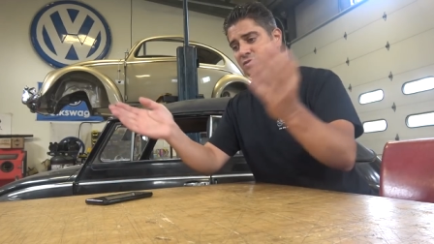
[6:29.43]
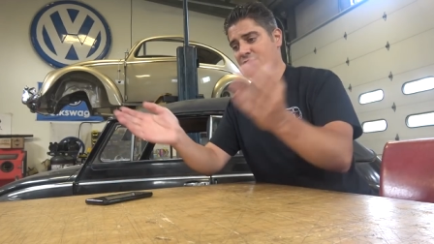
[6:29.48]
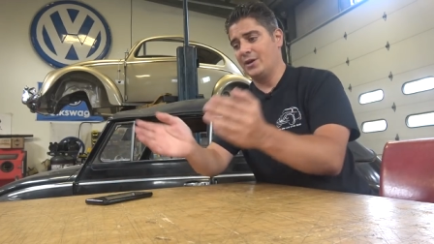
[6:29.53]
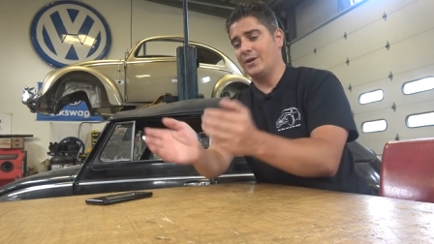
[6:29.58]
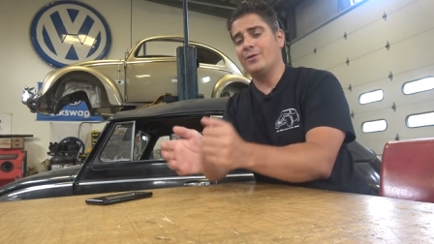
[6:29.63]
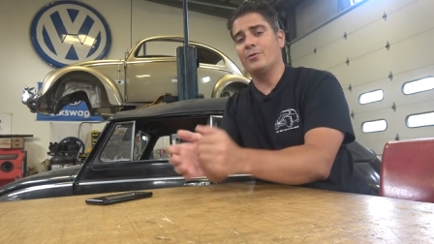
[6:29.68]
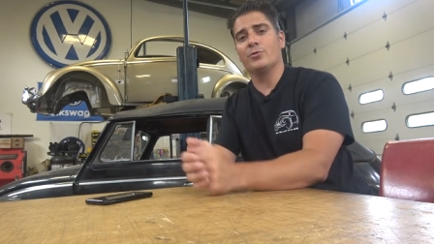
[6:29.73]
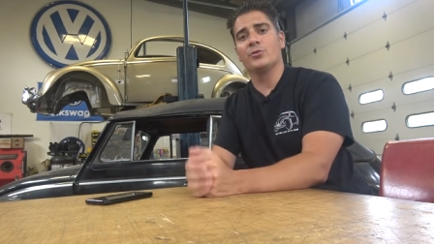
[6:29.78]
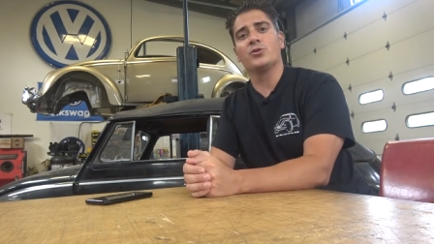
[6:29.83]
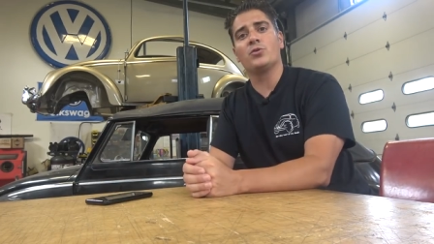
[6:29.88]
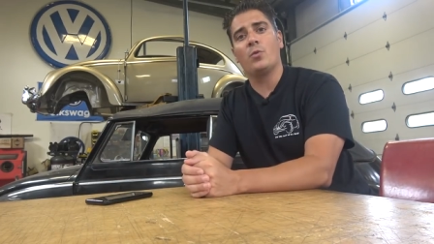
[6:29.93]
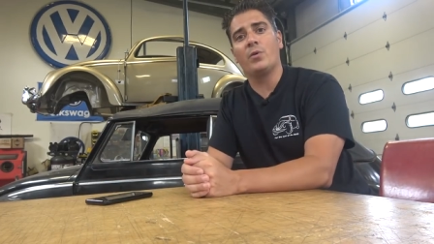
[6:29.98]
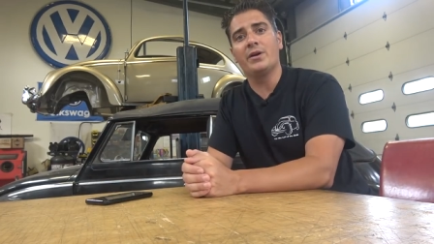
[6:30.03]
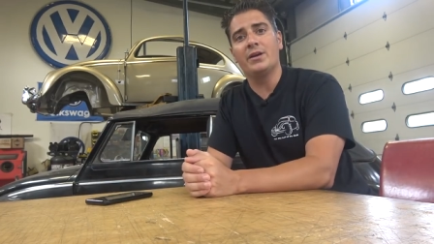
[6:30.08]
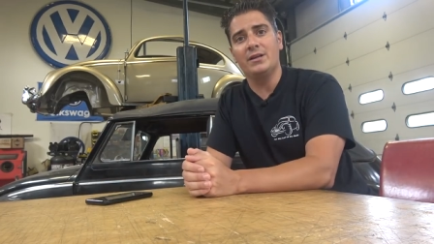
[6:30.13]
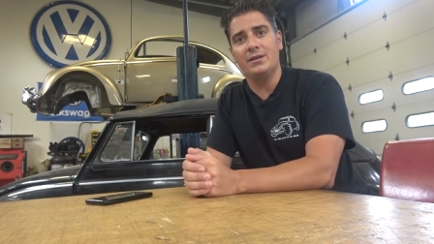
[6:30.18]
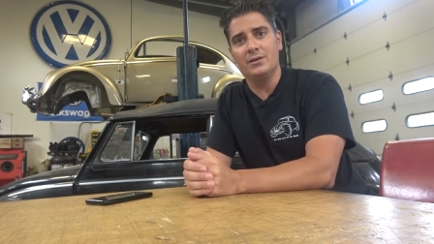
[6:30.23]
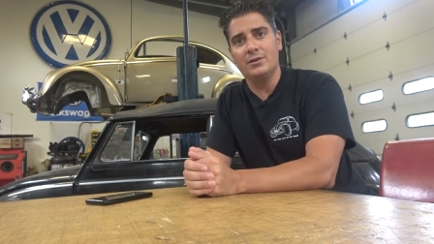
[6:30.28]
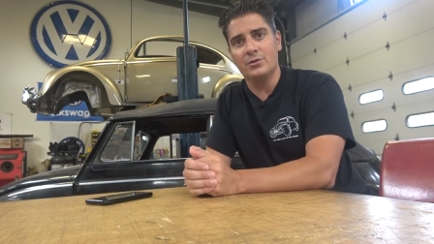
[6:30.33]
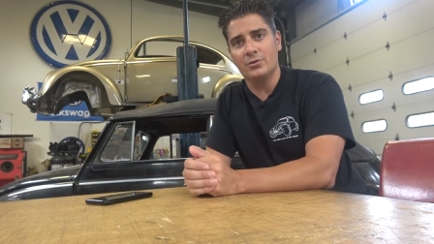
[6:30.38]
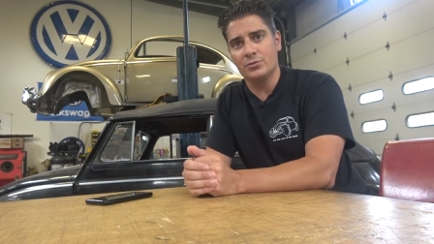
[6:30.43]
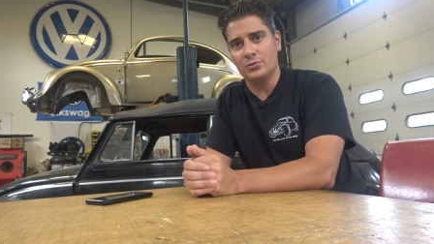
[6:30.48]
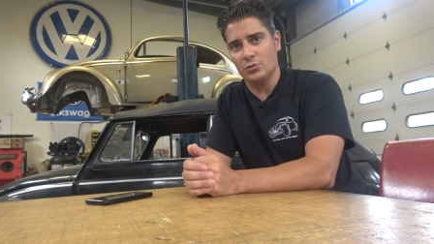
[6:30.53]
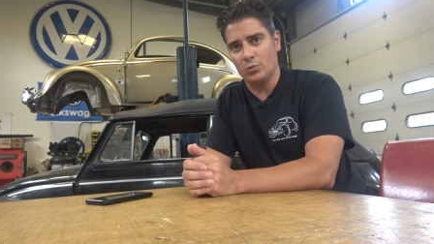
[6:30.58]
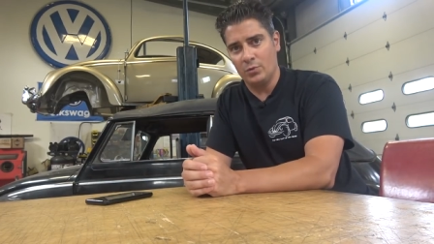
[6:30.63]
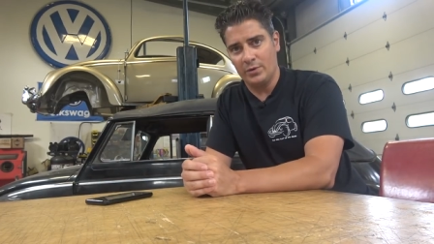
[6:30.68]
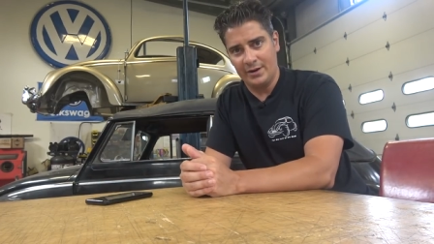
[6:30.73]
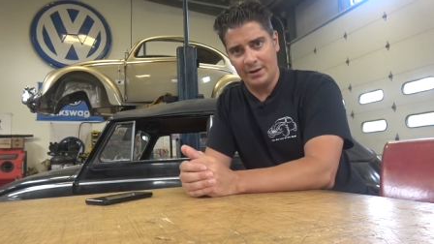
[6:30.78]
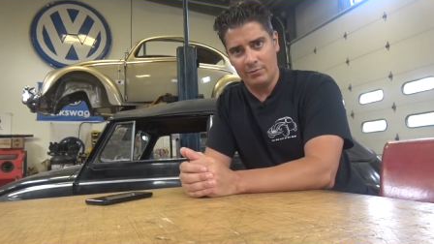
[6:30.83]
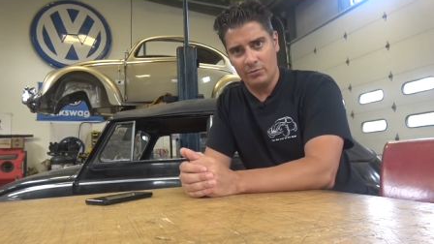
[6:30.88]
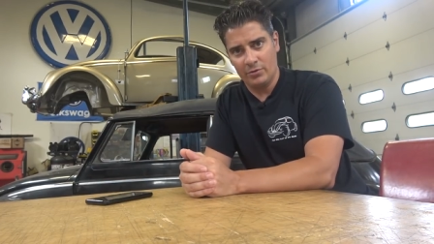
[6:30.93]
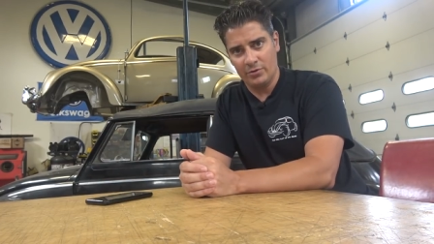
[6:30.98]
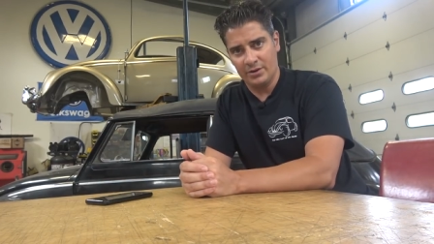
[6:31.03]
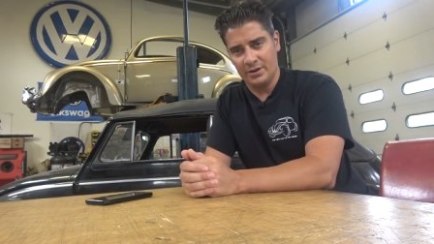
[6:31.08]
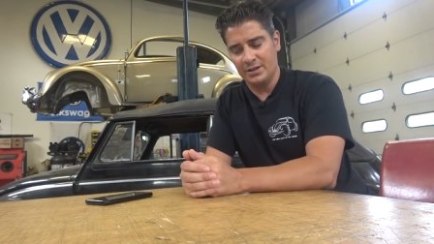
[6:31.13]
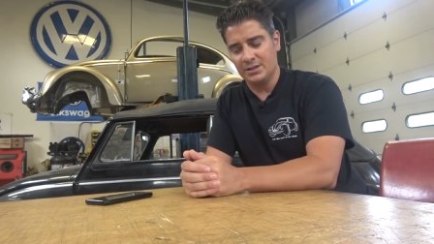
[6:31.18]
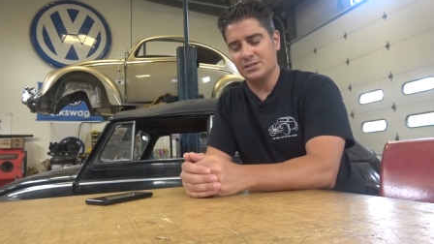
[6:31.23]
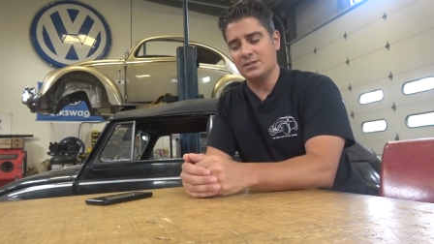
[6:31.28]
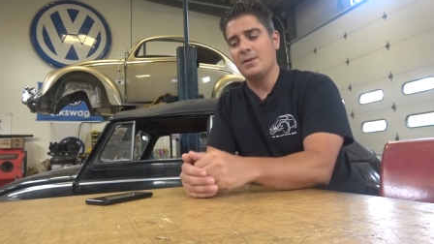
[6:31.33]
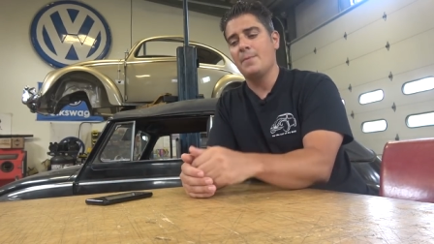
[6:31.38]
10 or 20 years or whatever
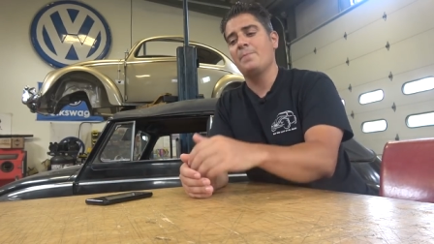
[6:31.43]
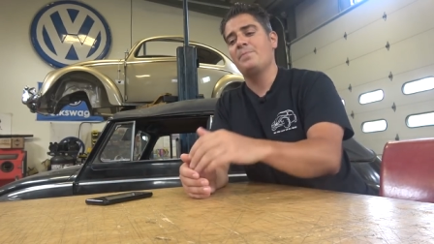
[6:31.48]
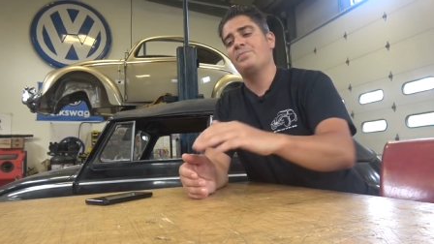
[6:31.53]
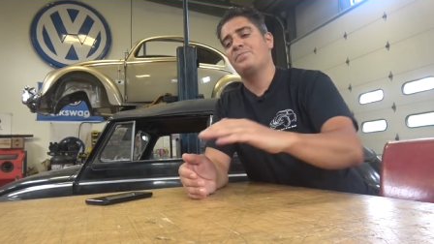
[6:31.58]
it is,